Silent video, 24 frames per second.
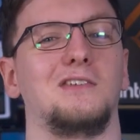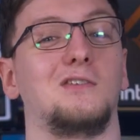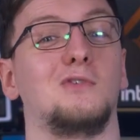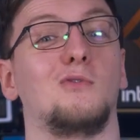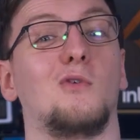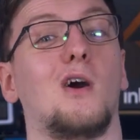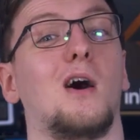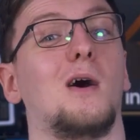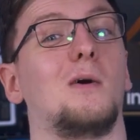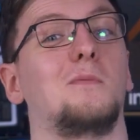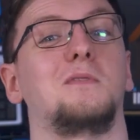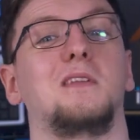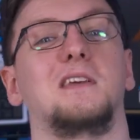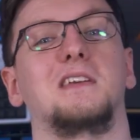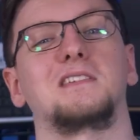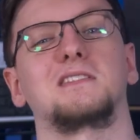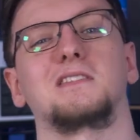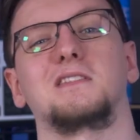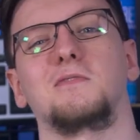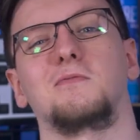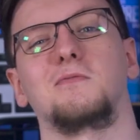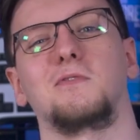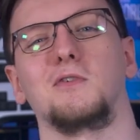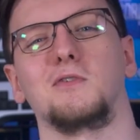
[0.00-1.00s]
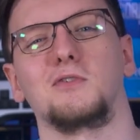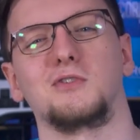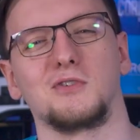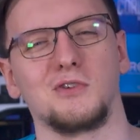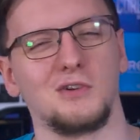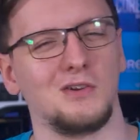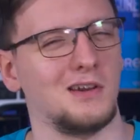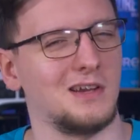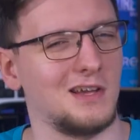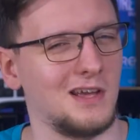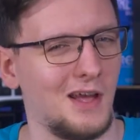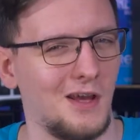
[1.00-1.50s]
do updates in the
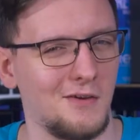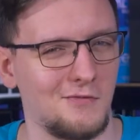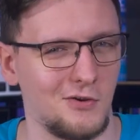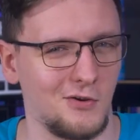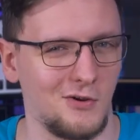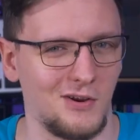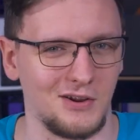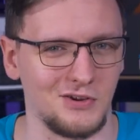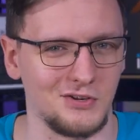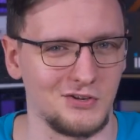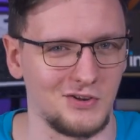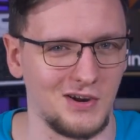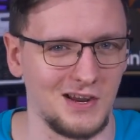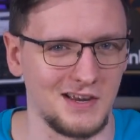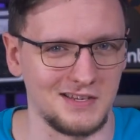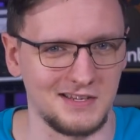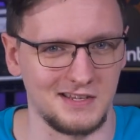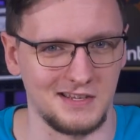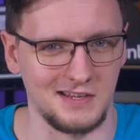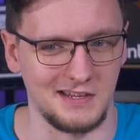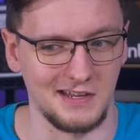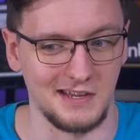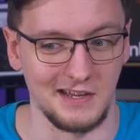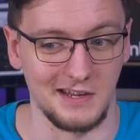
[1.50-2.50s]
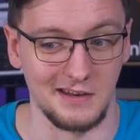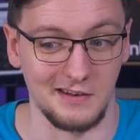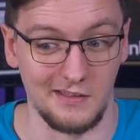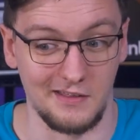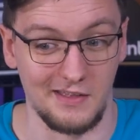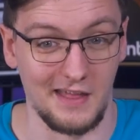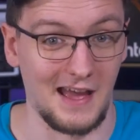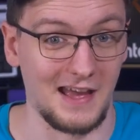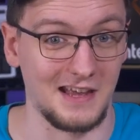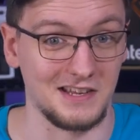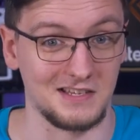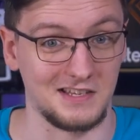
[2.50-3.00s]
future if you're interested in
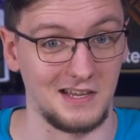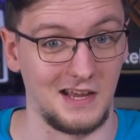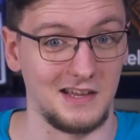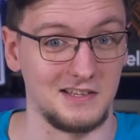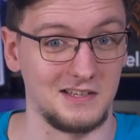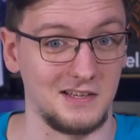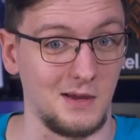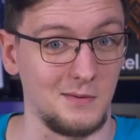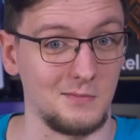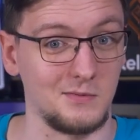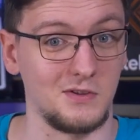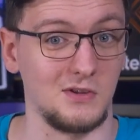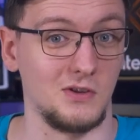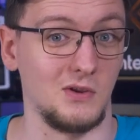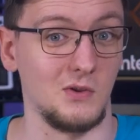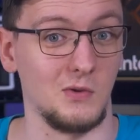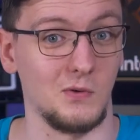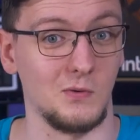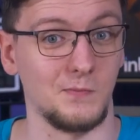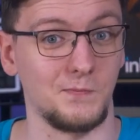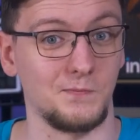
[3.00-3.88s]
that setup too.